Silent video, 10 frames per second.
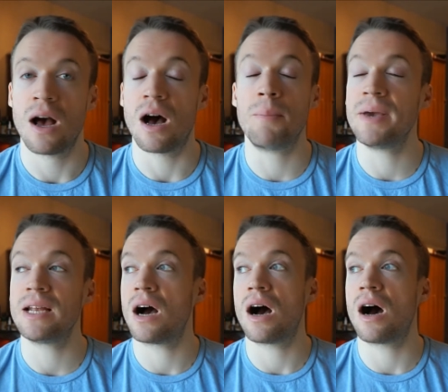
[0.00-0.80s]
I
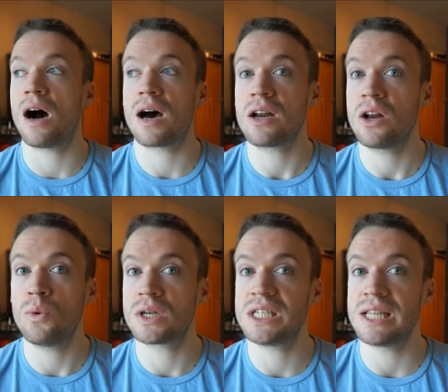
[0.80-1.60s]
mean, I don't know
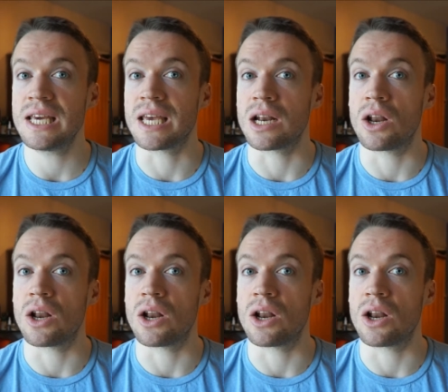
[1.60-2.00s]
what she's thinking.